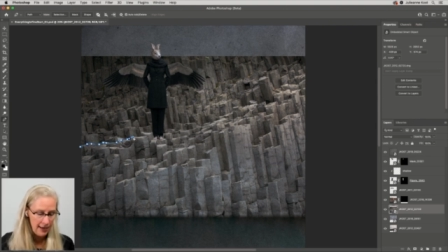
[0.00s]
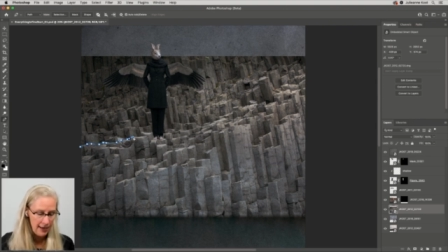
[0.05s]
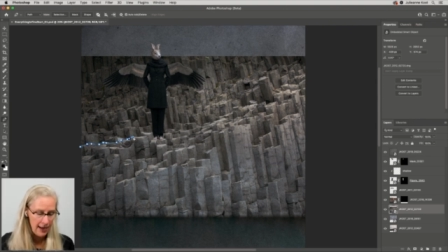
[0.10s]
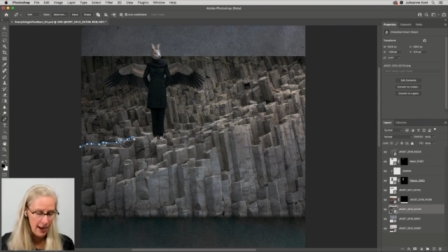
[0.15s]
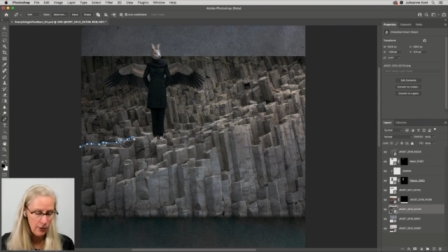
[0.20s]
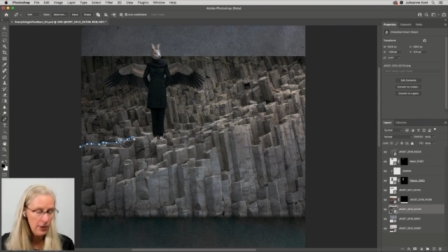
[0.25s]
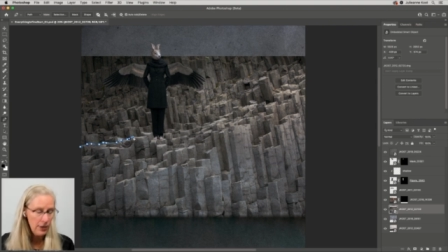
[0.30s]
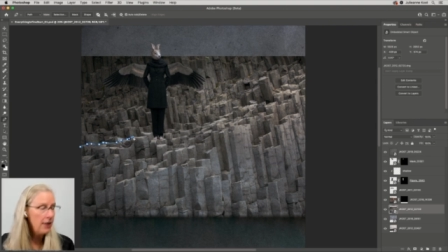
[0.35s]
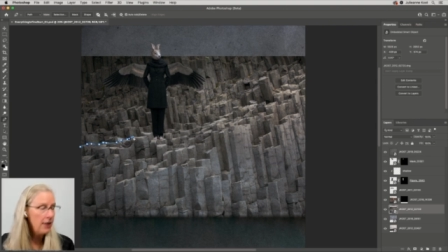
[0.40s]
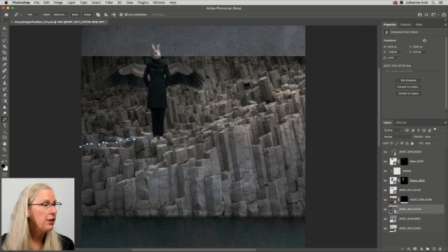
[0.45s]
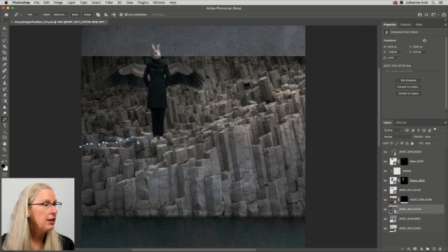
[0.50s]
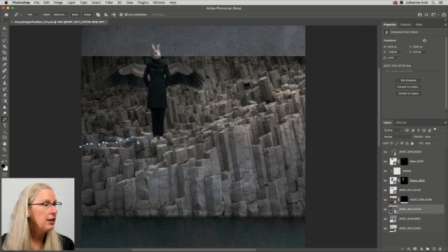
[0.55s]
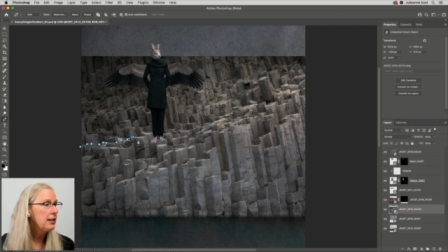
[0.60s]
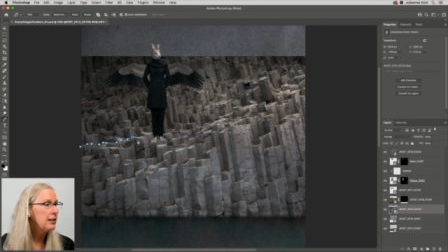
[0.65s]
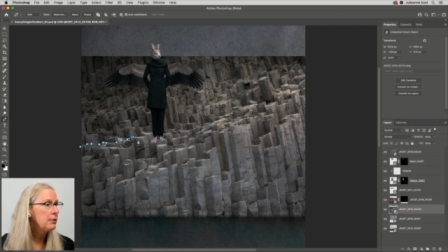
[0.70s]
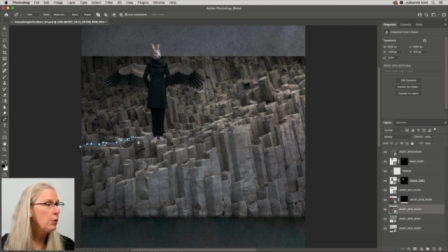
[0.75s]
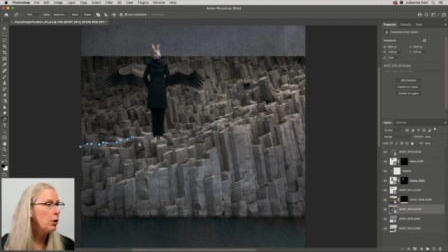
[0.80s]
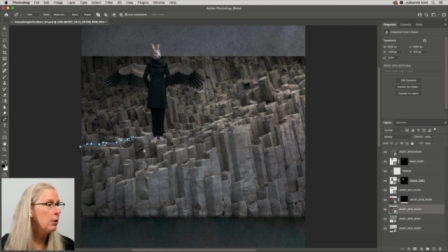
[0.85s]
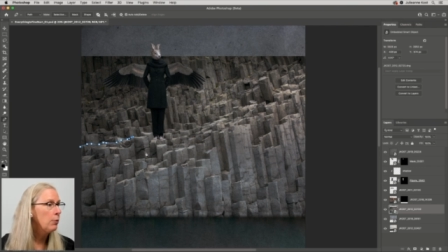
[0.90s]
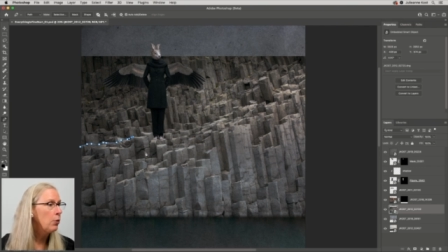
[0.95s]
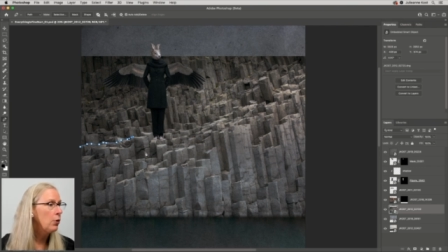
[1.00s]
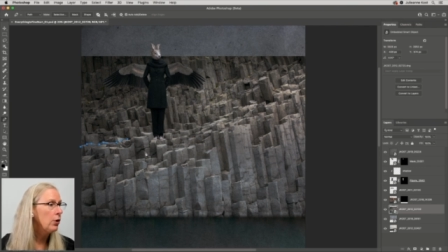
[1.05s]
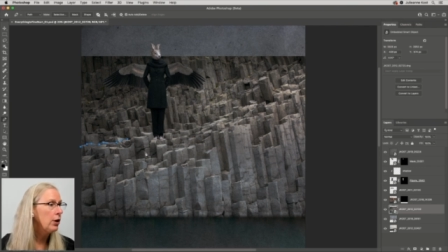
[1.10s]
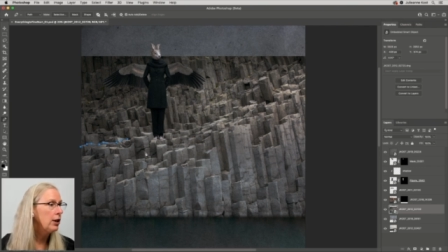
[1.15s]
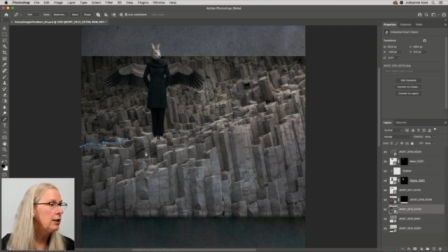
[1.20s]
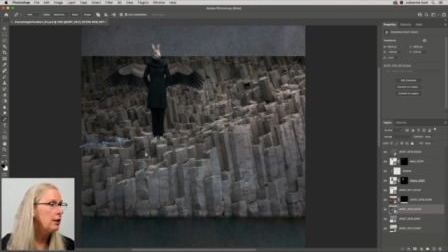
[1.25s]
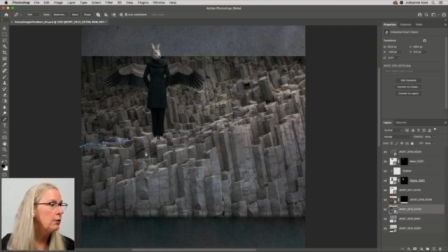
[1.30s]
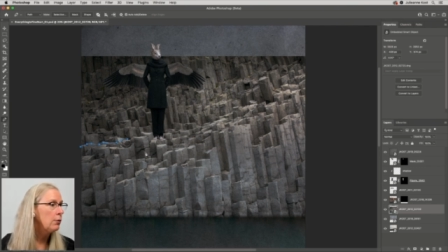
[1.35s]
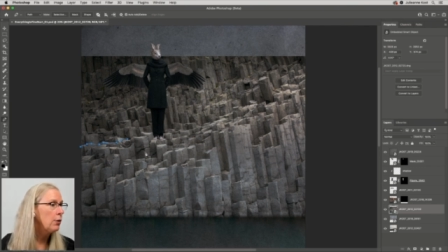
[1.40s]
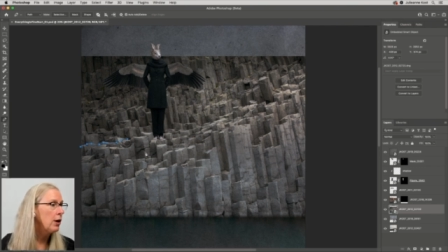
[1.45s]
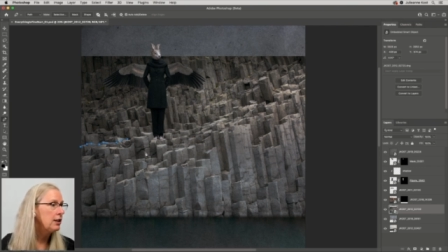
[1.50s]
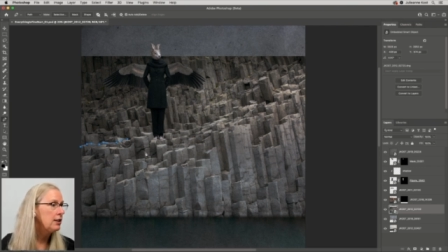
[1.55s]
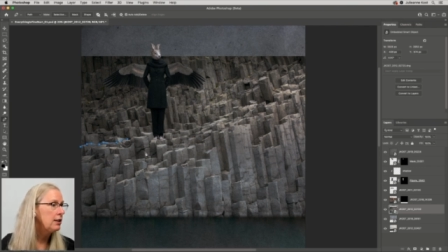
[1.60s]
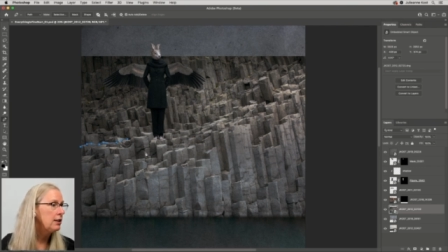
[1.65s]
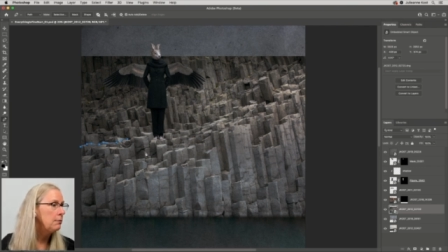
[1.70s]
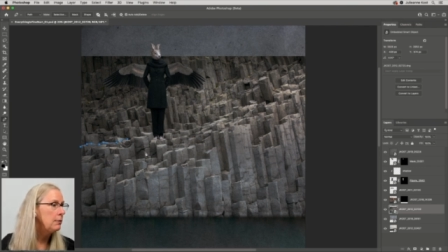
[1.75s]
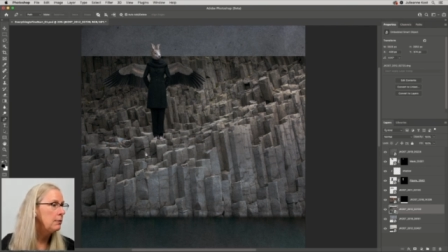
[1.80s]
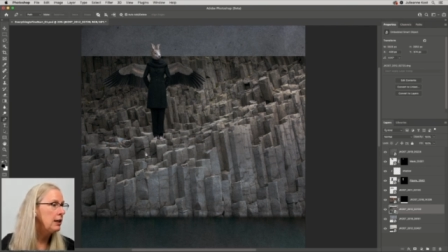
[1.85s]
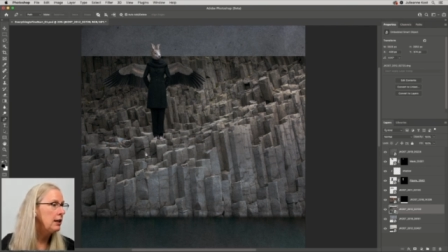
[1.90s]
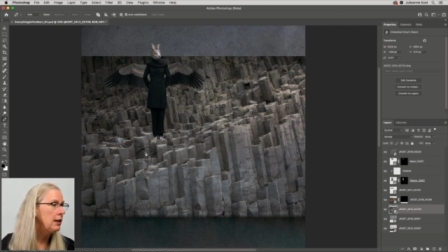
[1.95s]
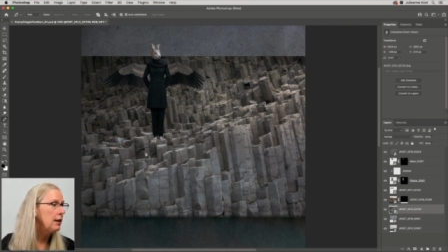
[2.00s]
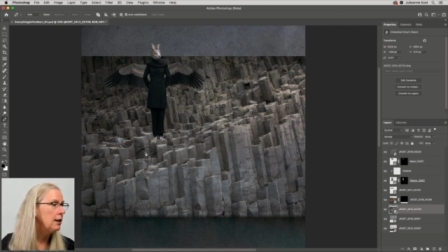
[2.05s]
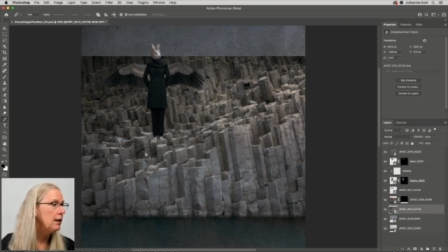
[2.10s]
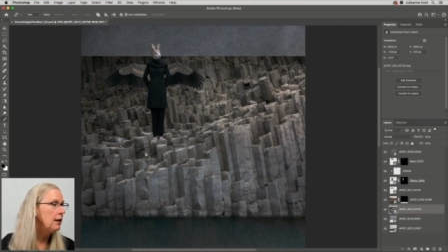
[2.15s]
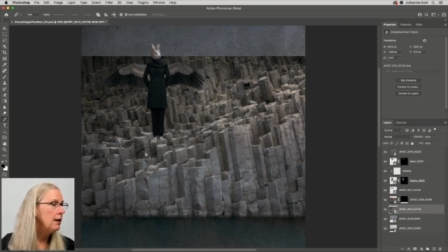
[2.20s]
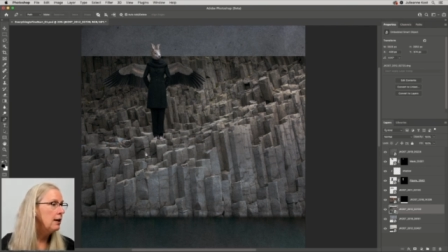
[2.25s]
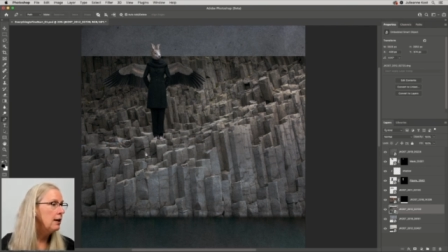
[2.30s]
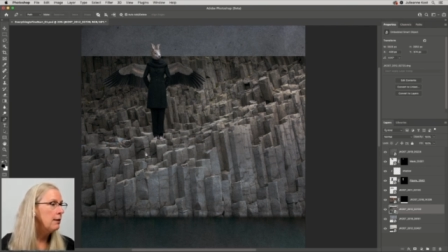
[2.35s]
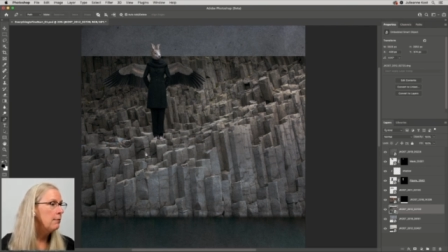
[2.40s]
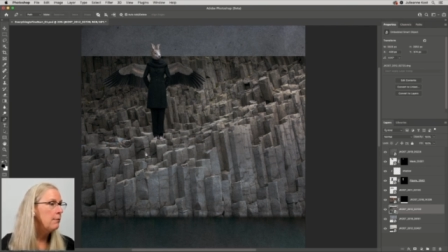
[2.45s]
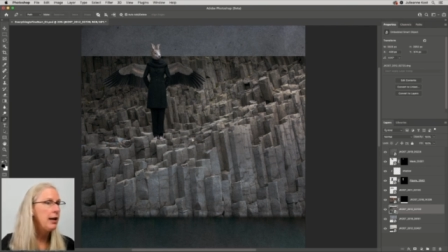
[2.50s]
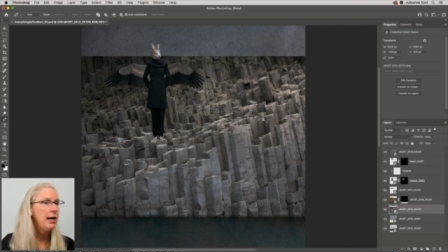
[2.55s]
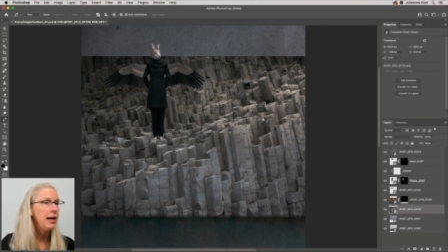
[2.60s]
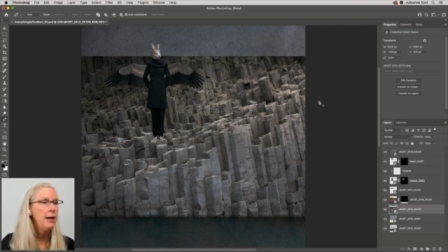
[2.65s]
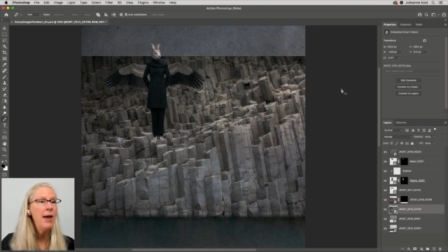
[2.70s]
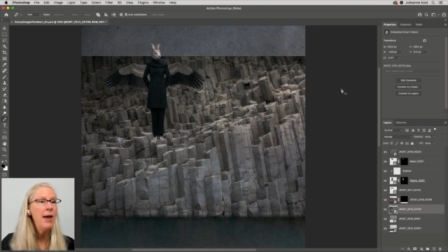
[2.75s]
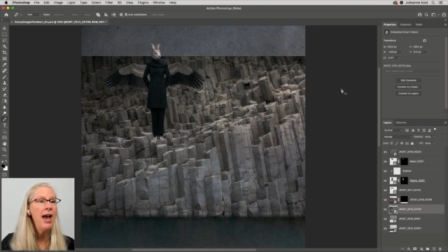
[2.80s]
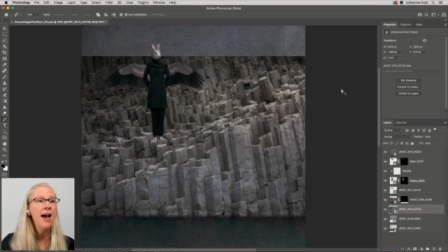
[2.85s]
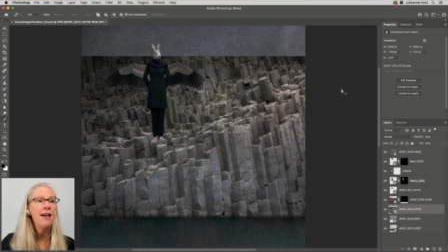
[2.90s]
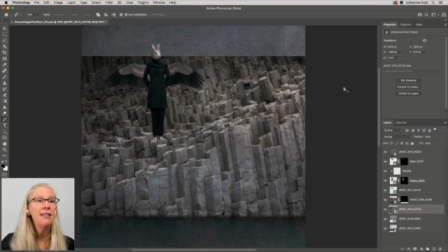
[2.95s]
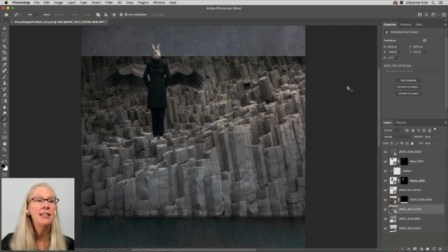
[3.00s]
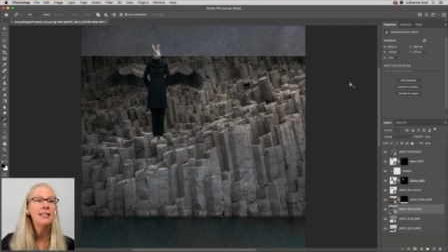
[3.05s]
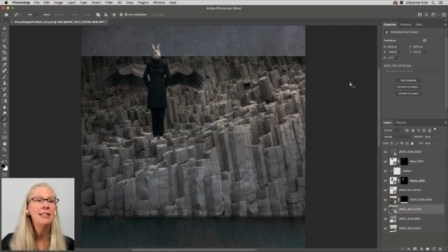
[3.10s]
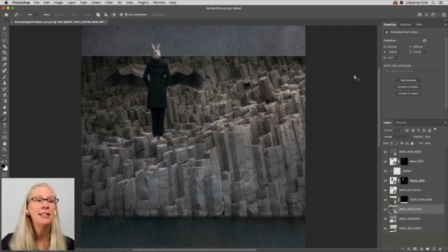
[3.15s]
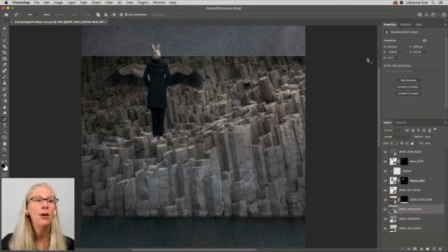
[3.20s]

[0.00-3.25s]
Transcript: Now, nothing is more boring than watching me make a path.